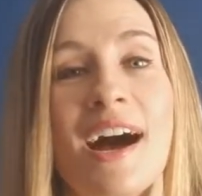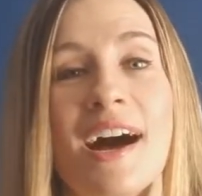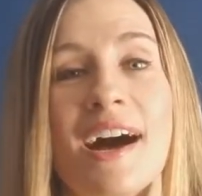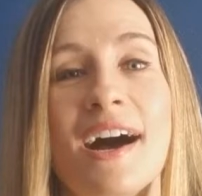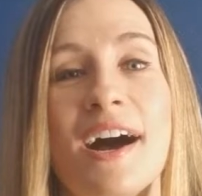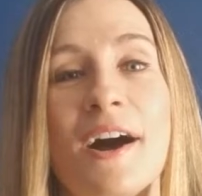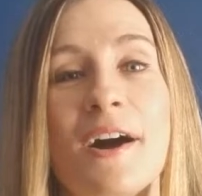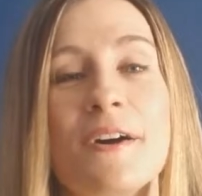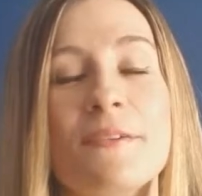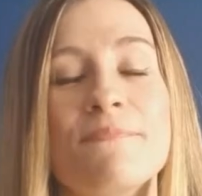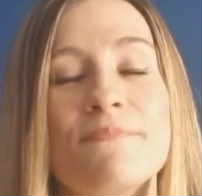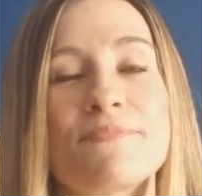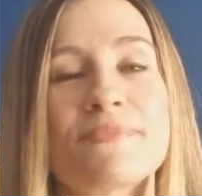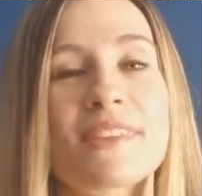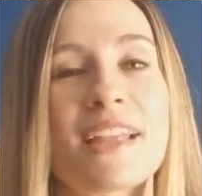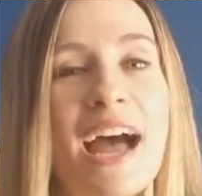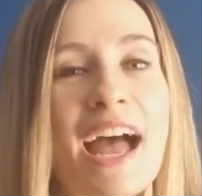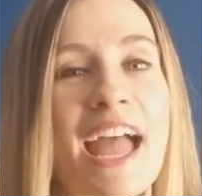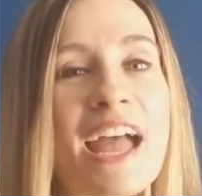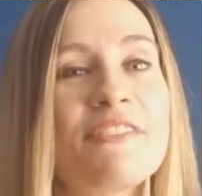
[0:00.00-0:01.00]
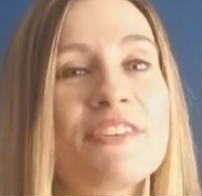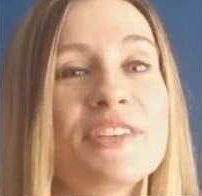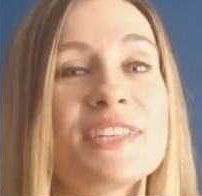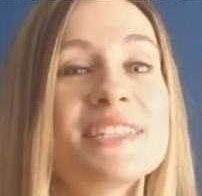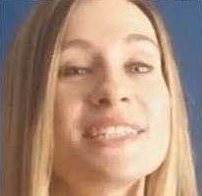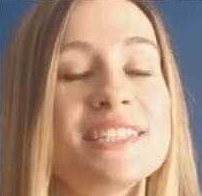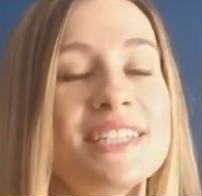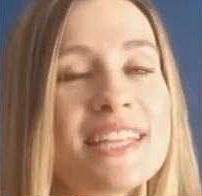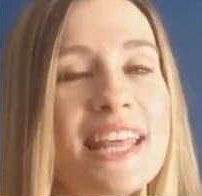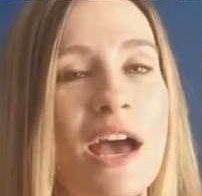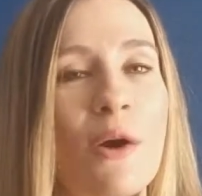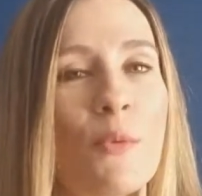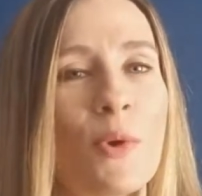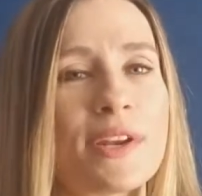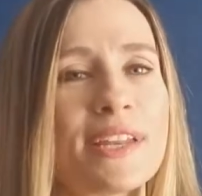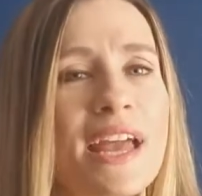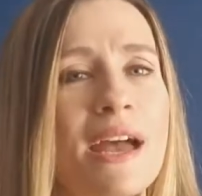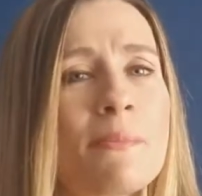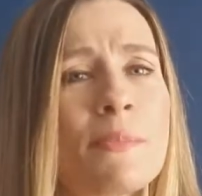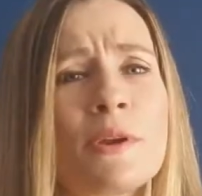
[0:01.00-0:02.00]
I haven't listened to that
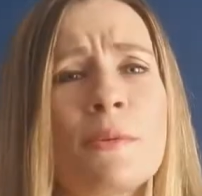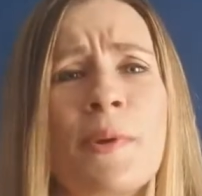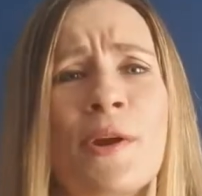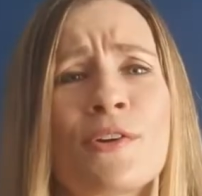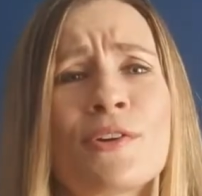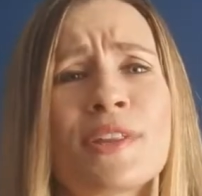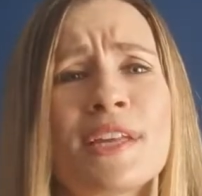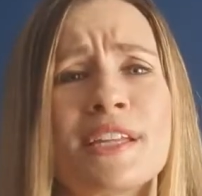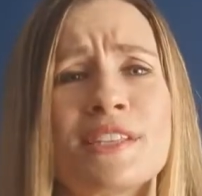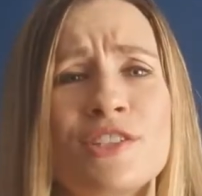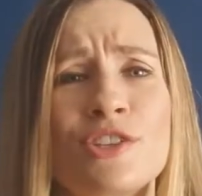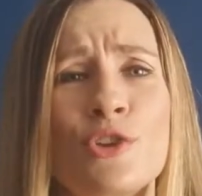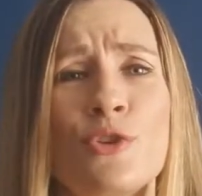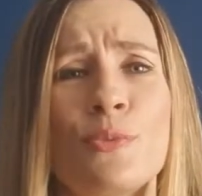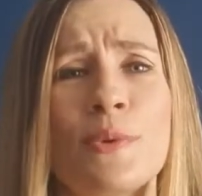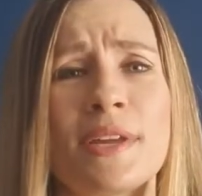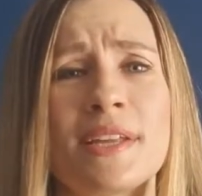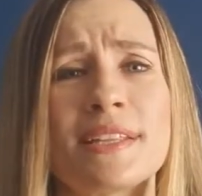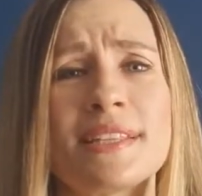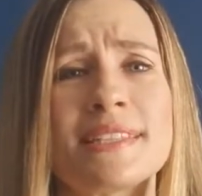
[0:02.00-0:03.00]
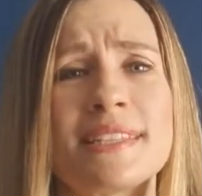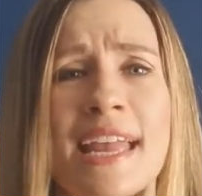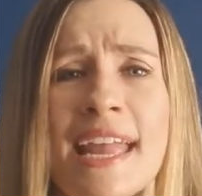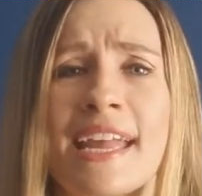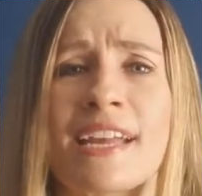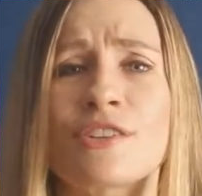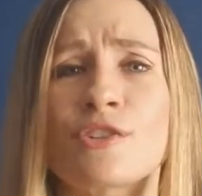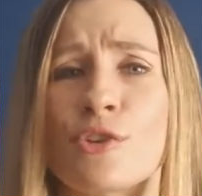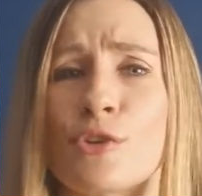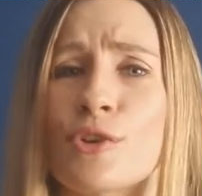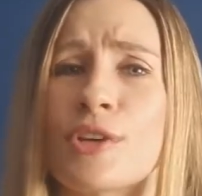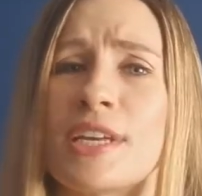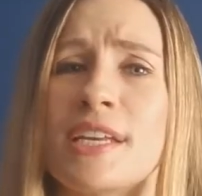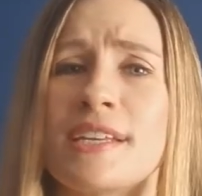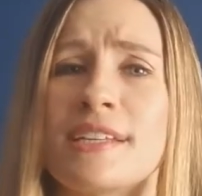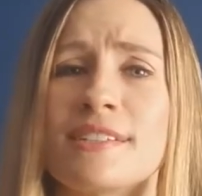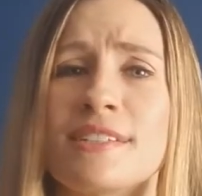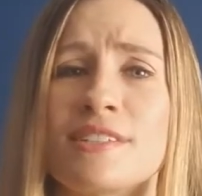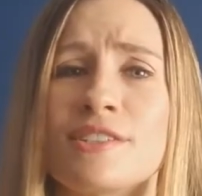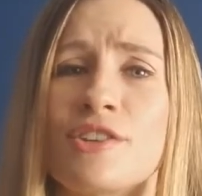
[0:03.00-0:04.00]
one yet, but apparently it's humans and
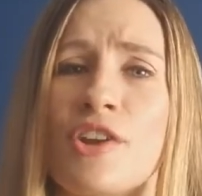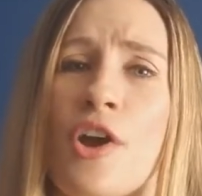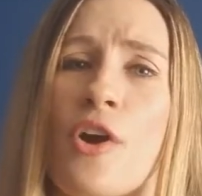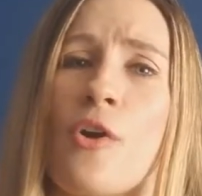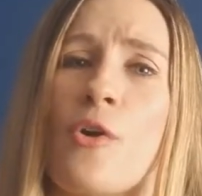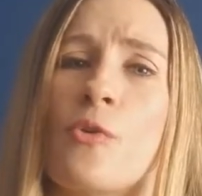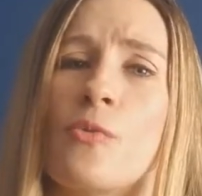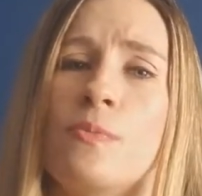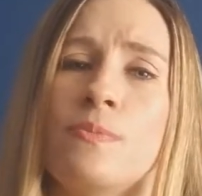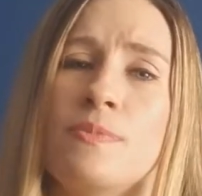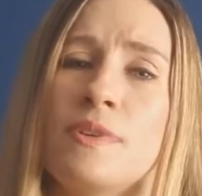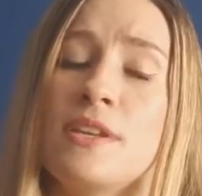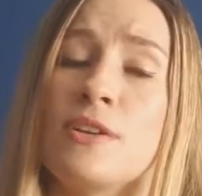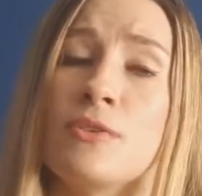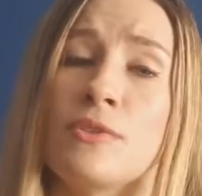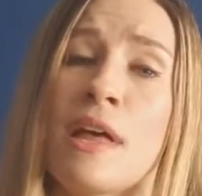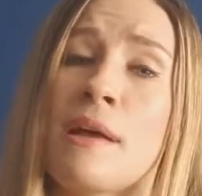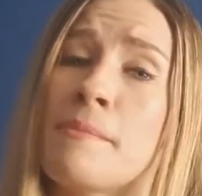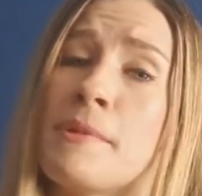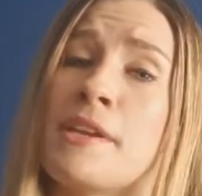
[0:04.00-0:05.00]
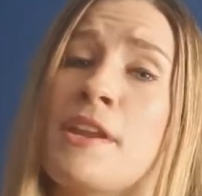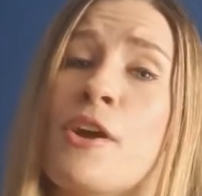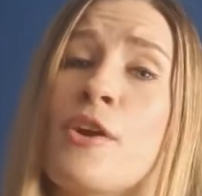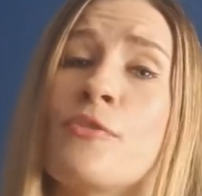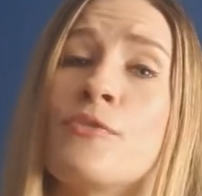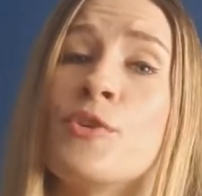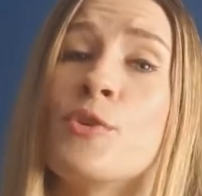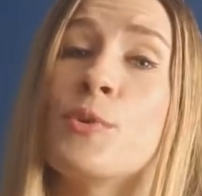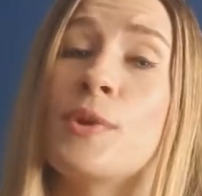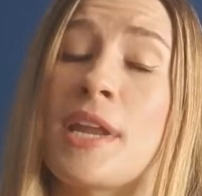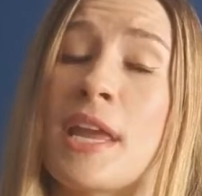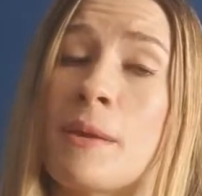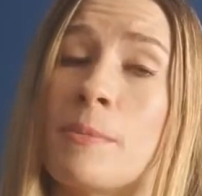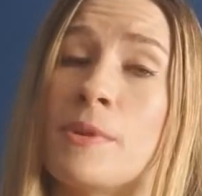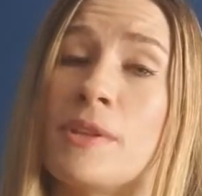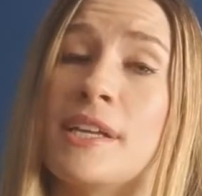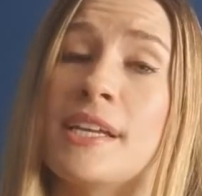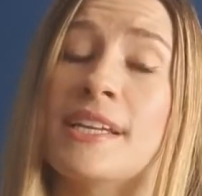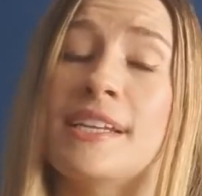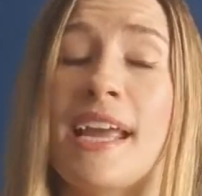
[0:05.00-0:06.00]
turkeys. So, let me know if you
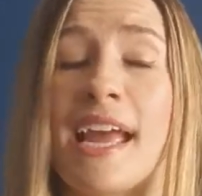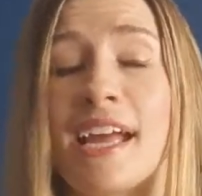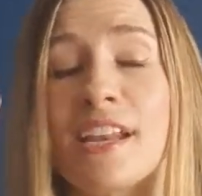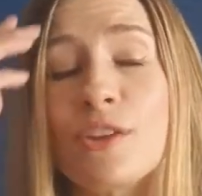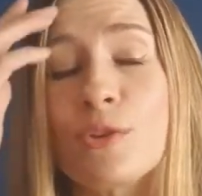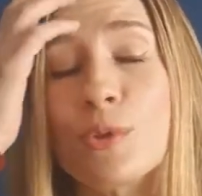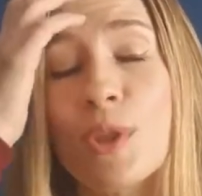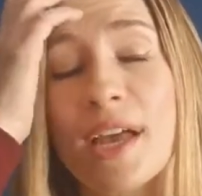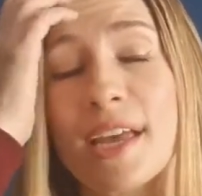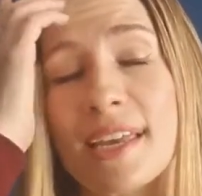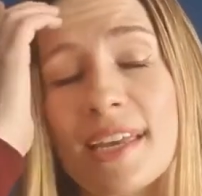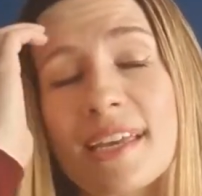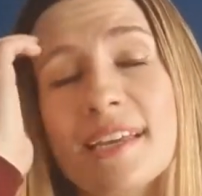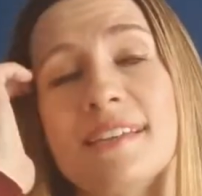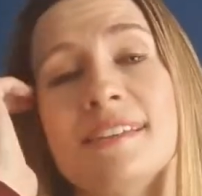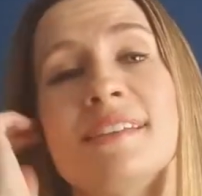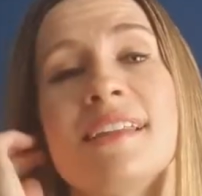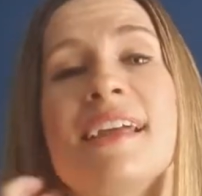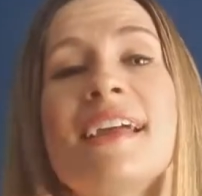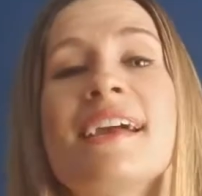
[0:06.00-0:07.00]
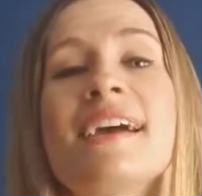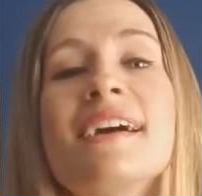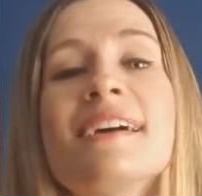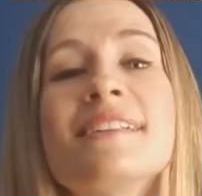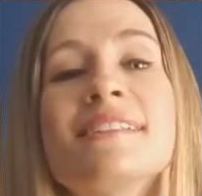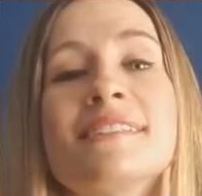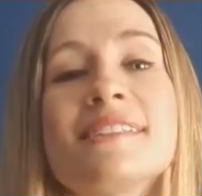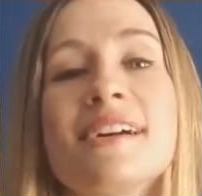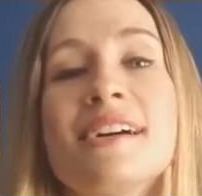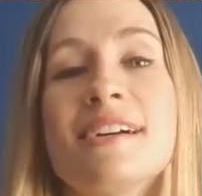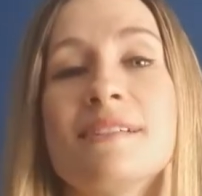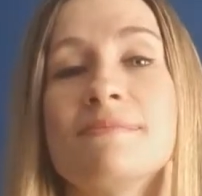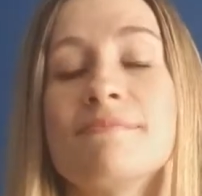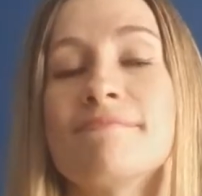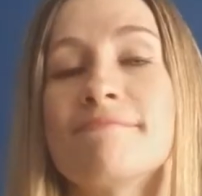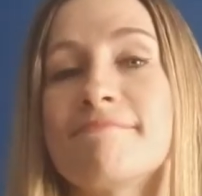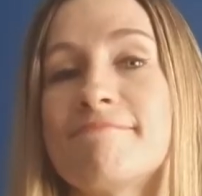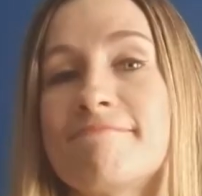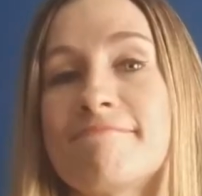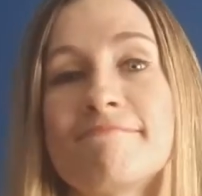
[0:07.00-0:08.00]
enable it and you like it,
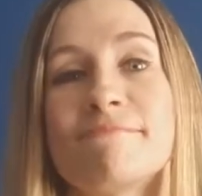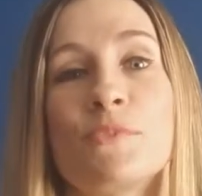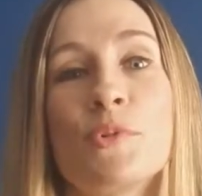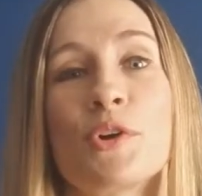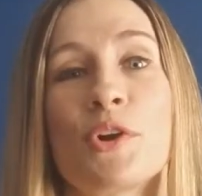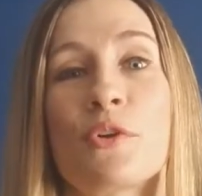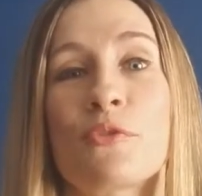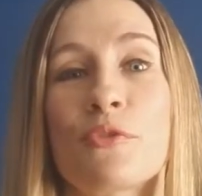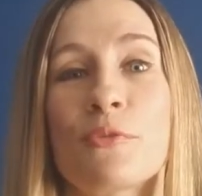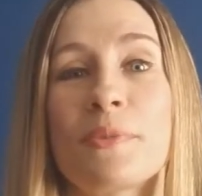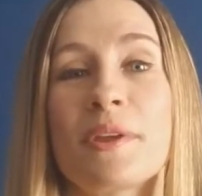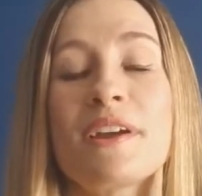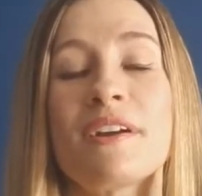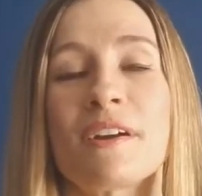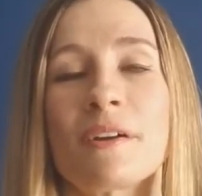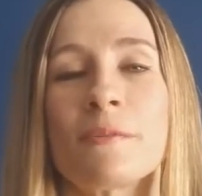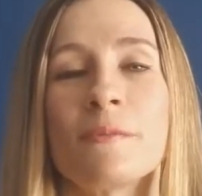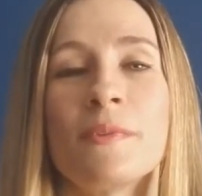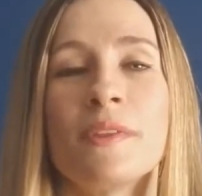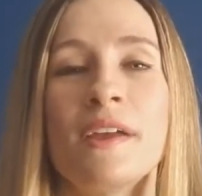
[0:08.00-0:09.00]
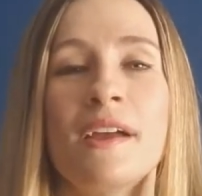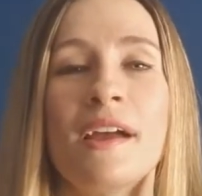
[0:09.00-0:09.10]
and we'll go from there.